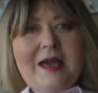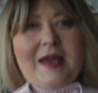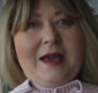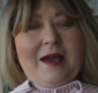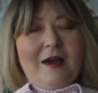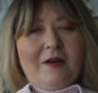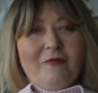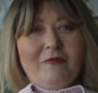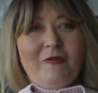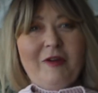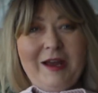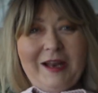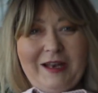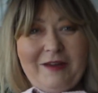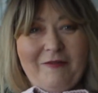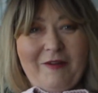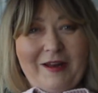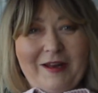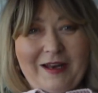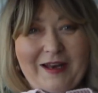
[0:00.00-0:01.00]
uh, I
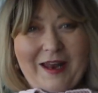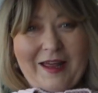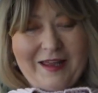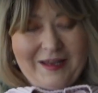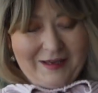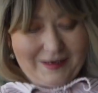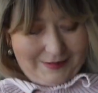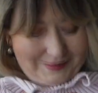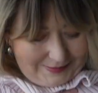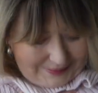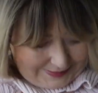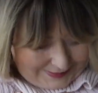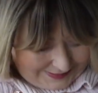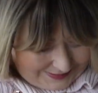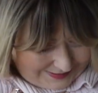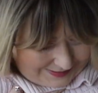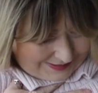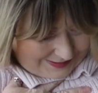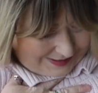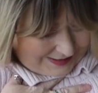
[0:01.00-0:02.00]
really, really like it.
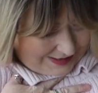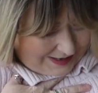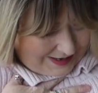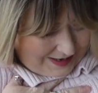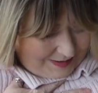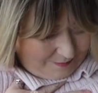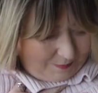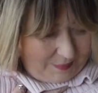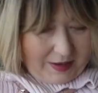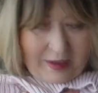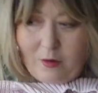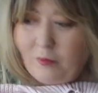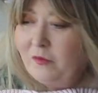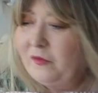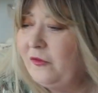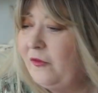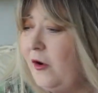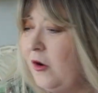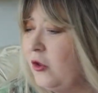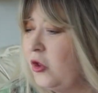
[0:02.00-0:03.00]
Um,
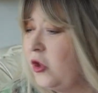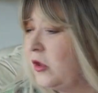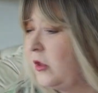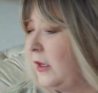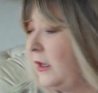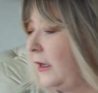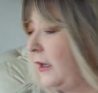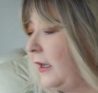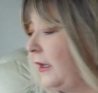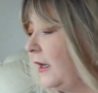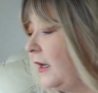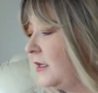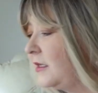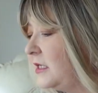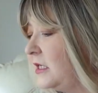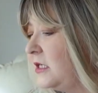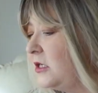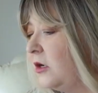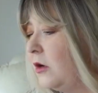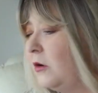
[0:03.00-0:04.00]
unfortunately, I
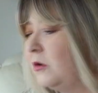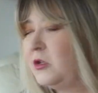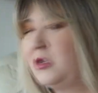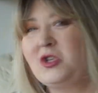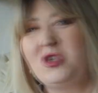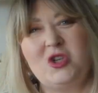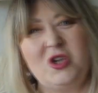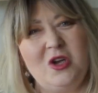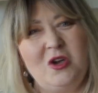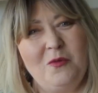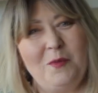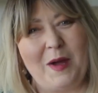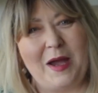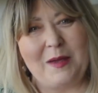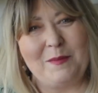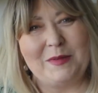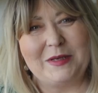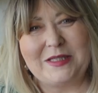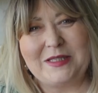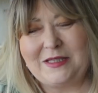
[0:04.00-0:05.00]
did order two
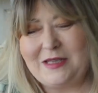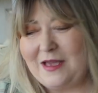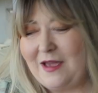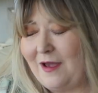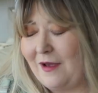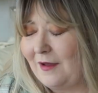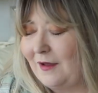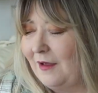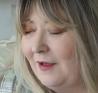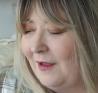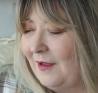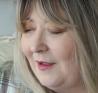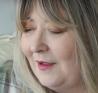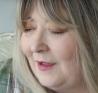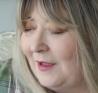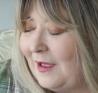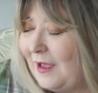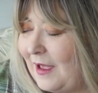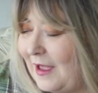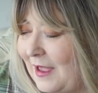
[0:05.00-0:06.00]
by mistake,
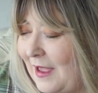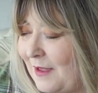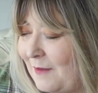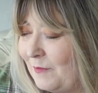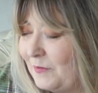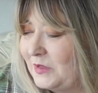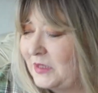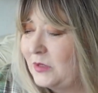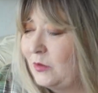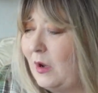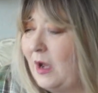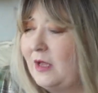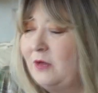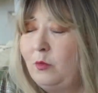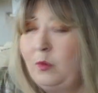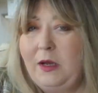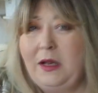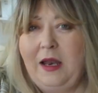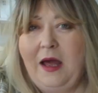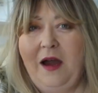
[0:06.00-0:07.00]
um, so I
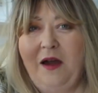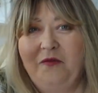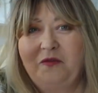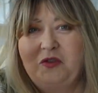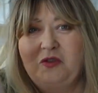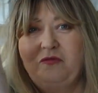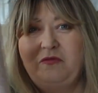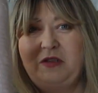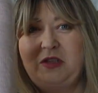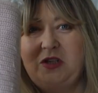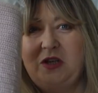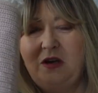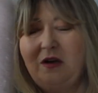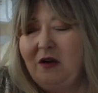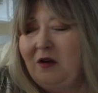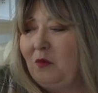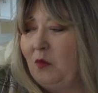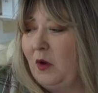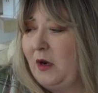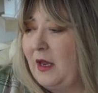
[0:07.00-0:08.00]
will have to
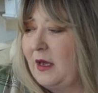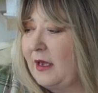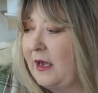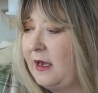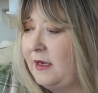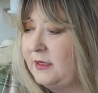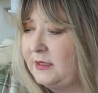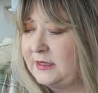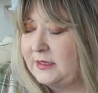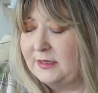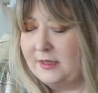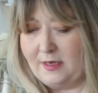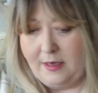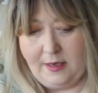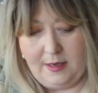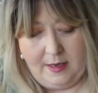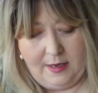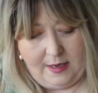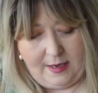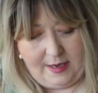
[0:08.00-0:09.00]
return one, I guess.
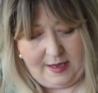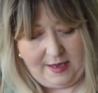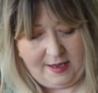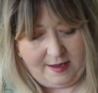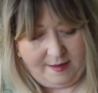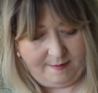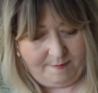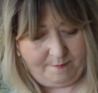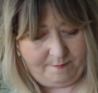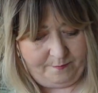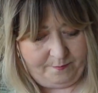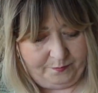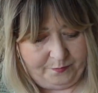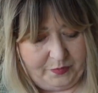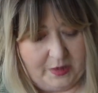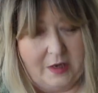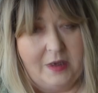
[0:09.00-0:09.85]
Um,